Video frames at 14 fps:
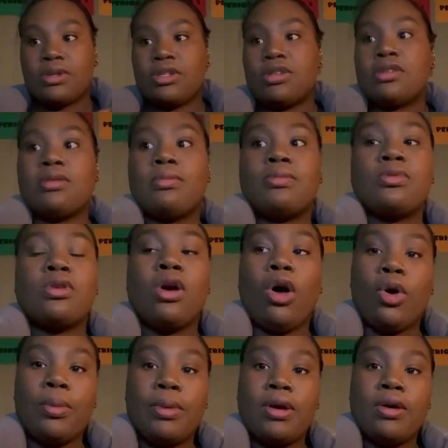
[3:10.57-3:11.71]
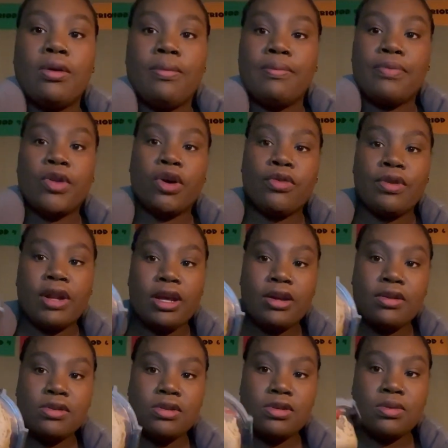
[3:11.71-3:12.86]
which is some oatmeal, overnight
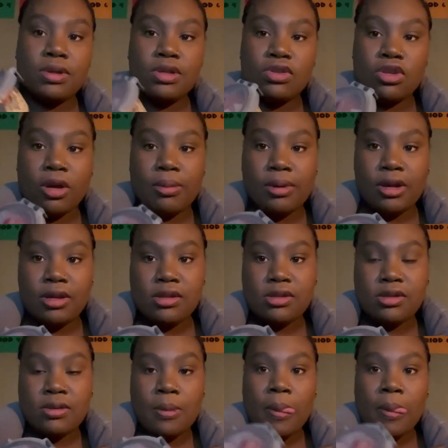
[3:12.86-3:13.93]
oats with strawberries.